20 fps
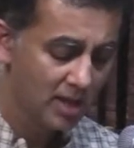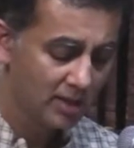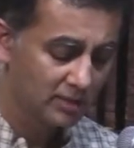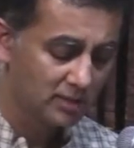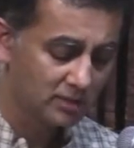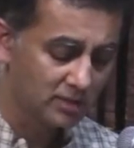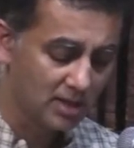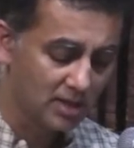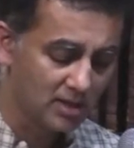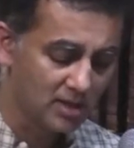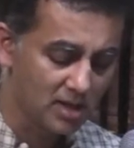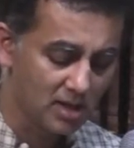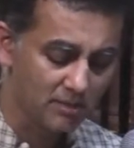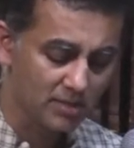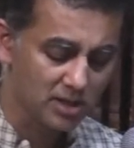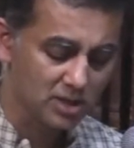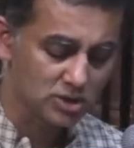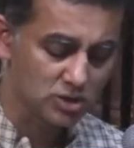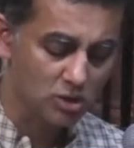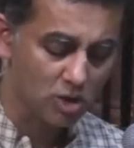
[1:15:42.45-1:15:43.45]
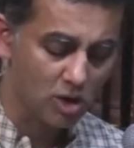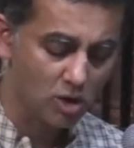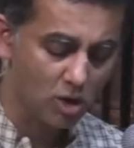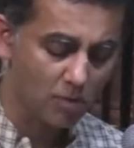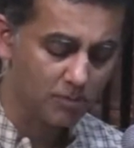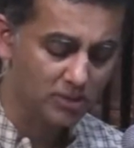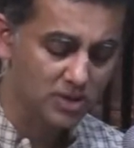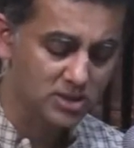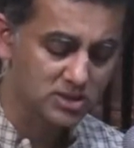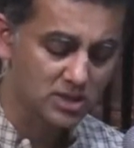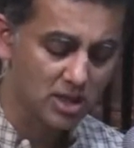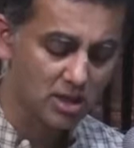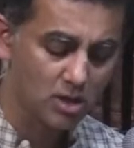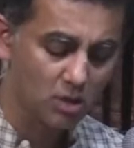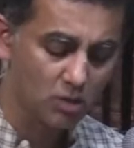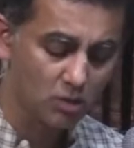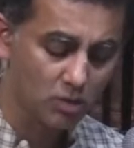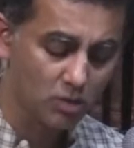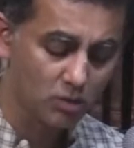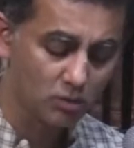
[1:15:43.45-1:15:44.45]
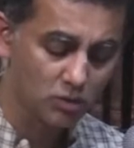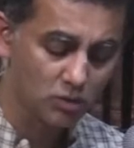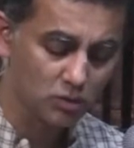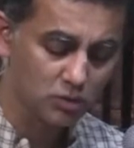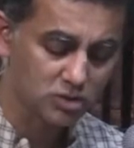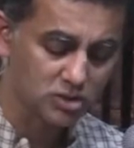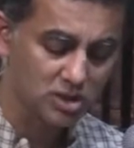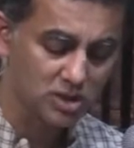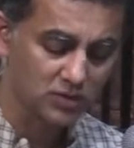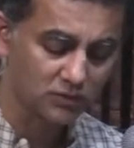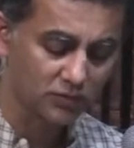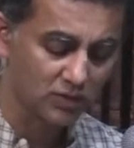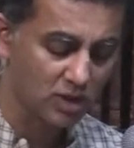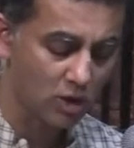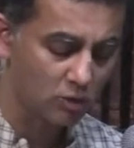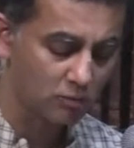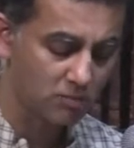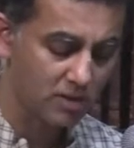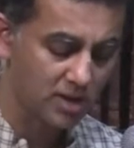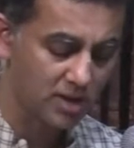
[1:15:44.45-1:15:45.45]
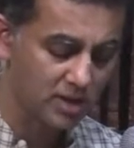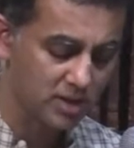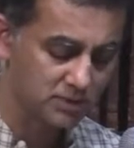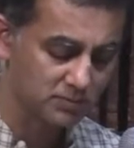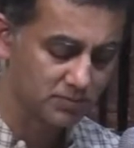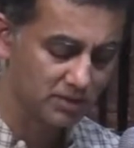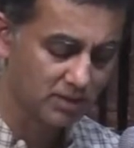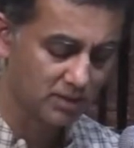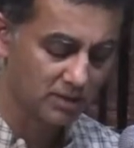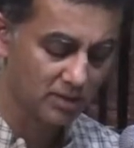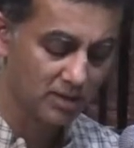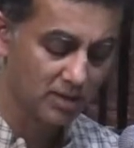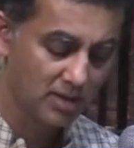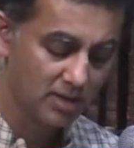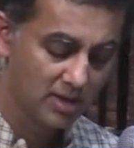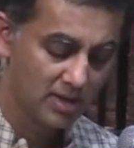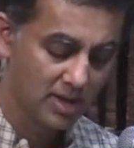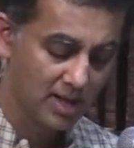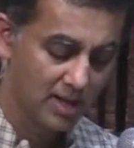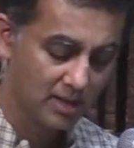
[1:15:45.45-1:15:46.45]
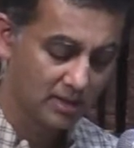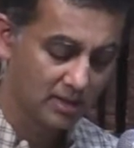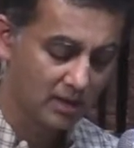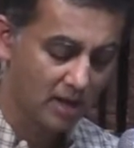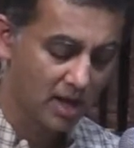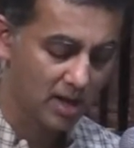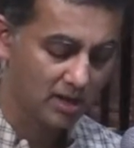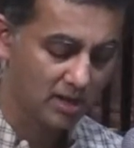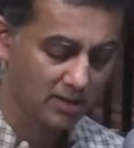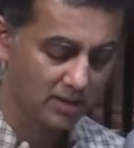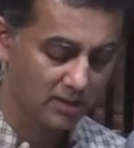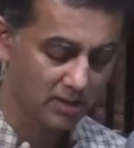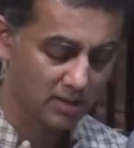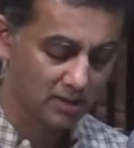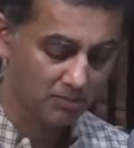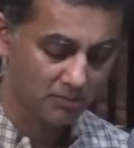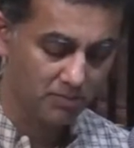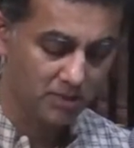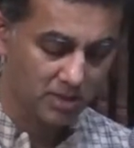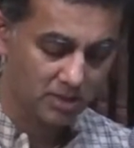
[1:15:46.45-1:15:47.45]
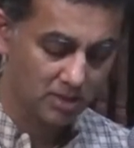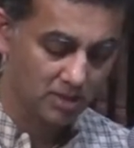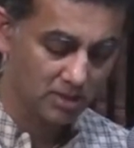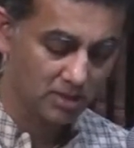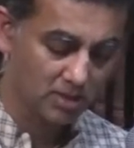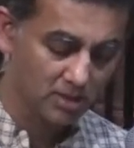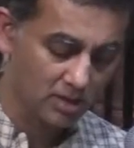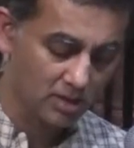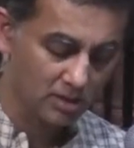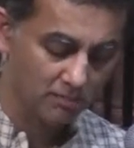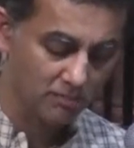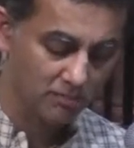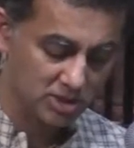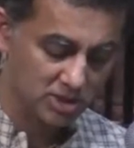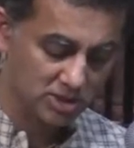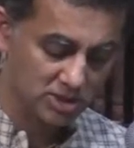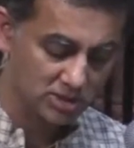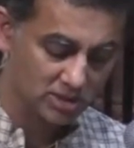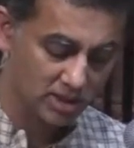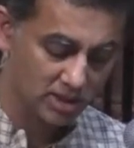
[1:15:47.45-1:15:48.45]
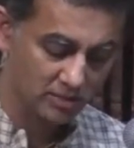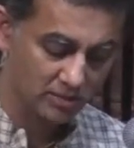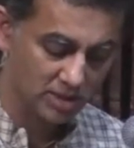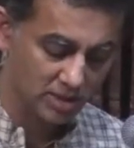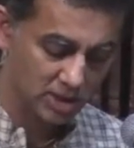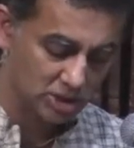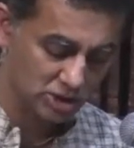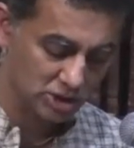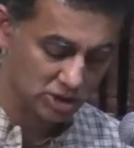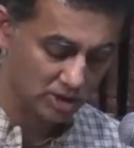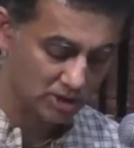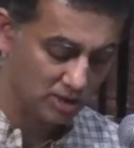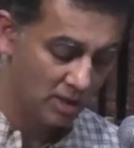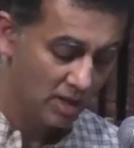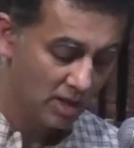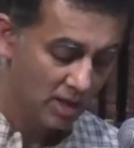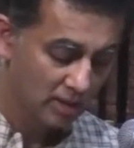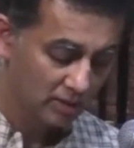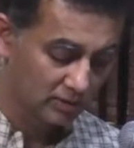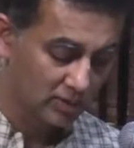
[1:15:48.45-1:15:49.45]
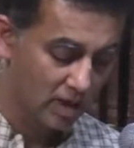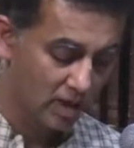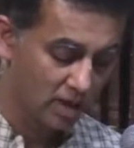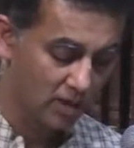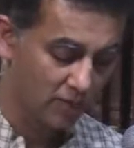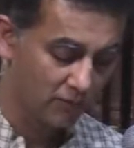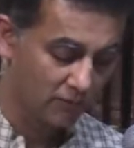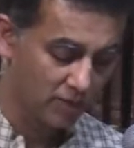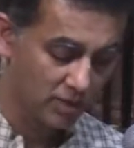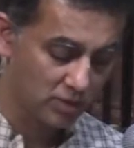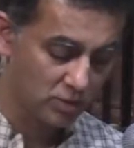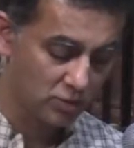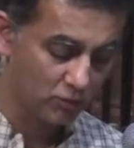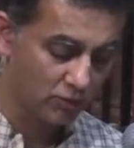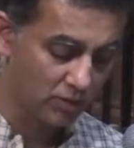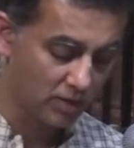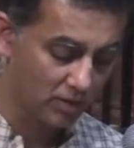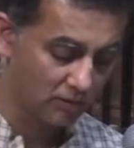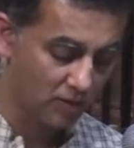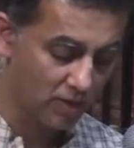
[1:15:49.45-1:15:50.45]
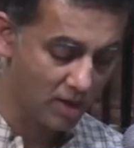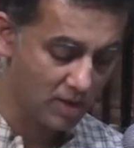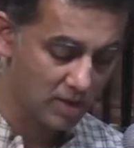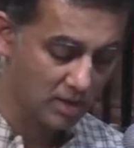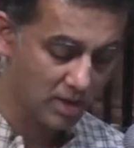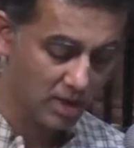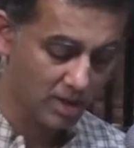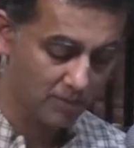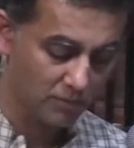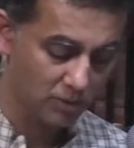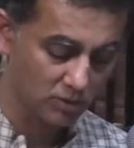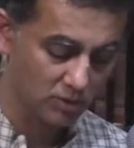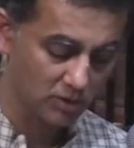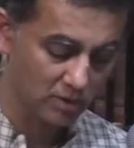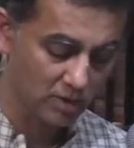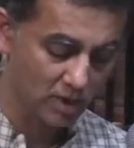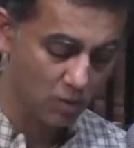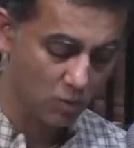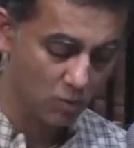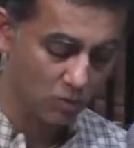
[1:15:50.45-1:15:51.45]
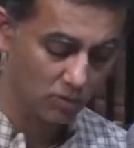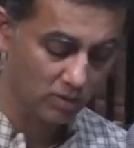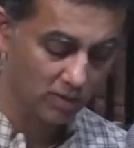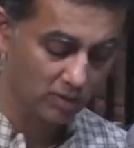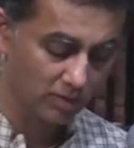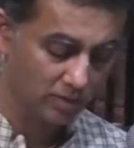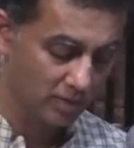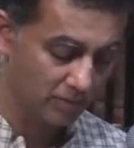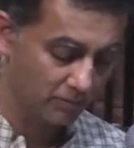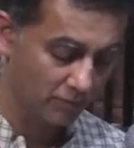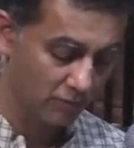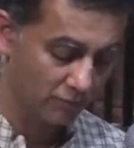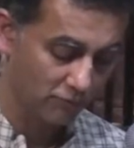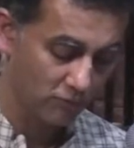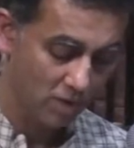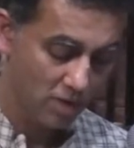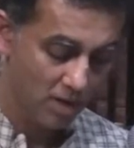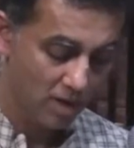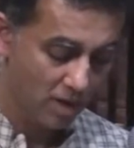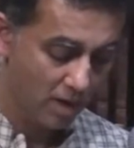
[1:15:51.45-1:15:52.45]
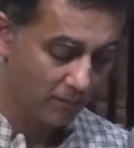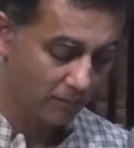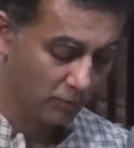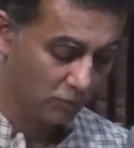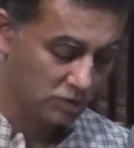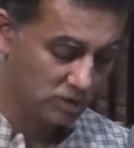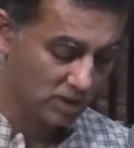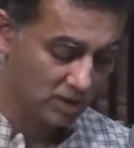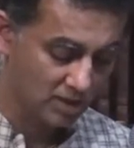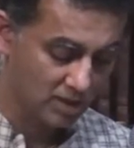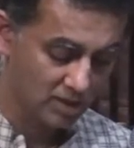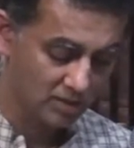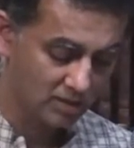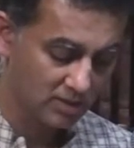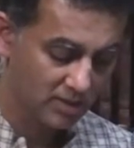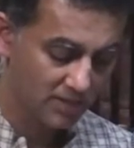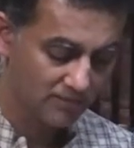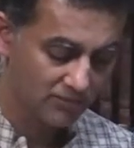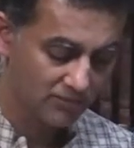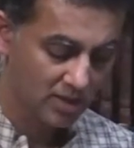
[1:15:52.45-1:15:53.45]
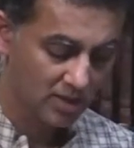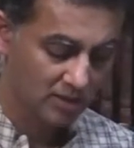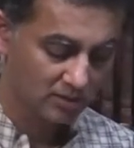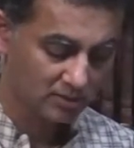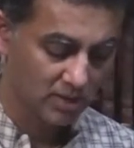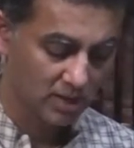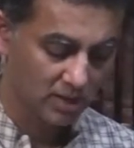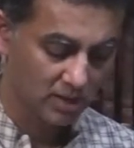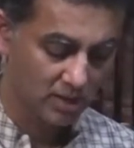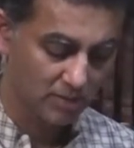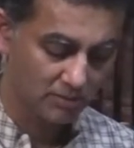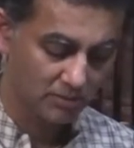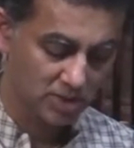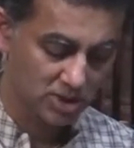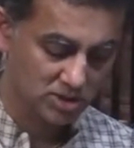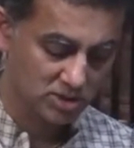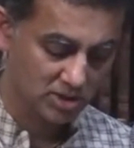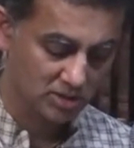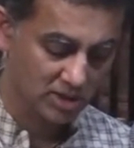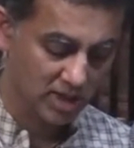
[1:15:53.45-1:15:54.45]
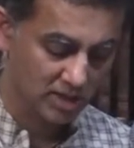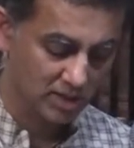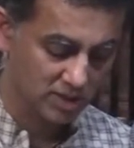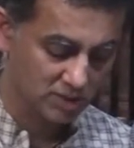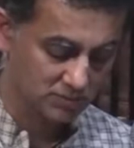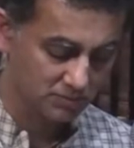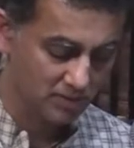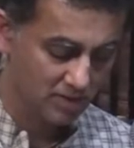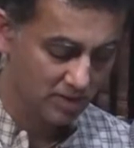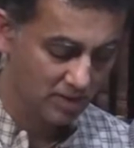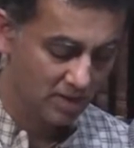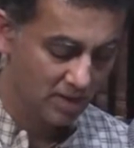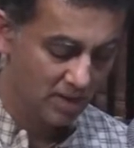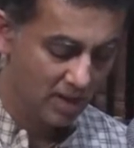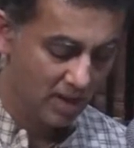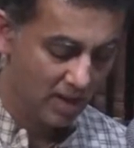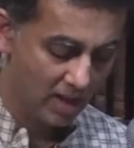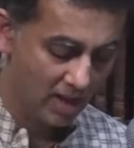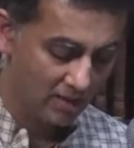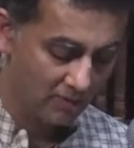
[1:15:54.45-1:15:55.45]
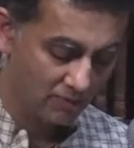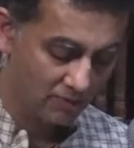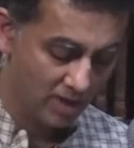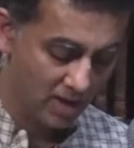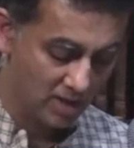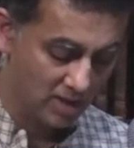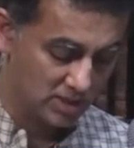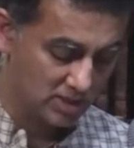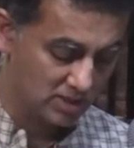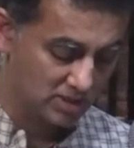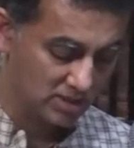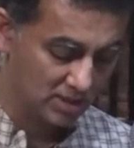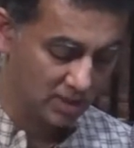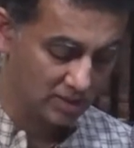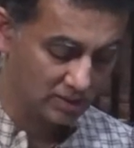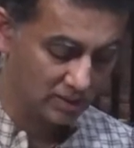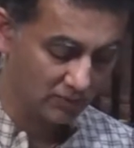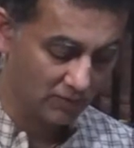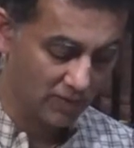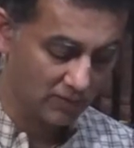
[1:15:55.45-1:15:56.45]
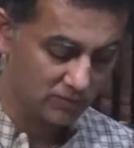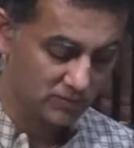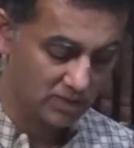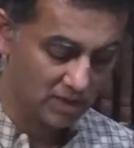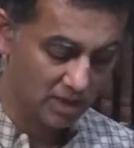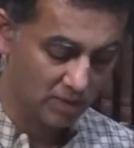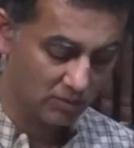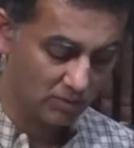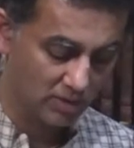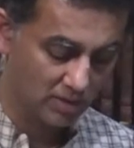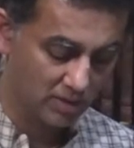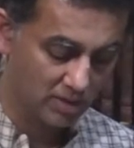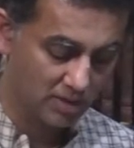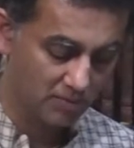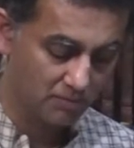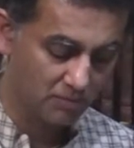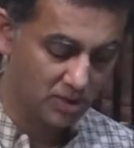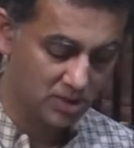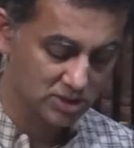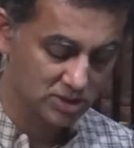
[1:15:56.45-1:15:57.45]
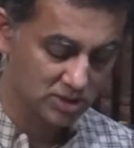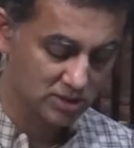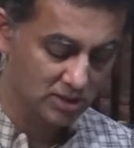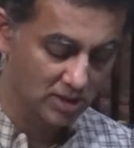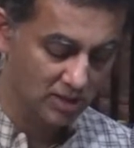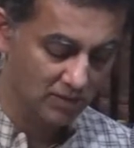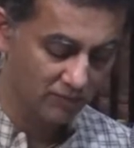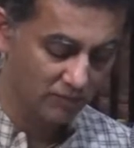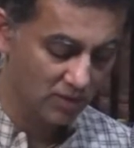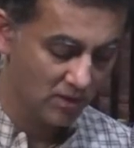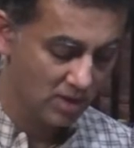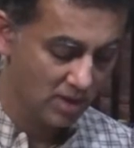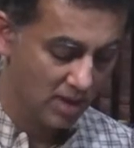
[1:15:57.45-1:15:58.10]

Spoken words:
The kingdom and its royal opulence are now useless without my husband." Crying and beating her breast in lamentation, Tara went to where Vali lay upon the ground in the grip of approaching death. Tara embraced her dying husband, and Vali's other wives surrounded them, plunged in grief.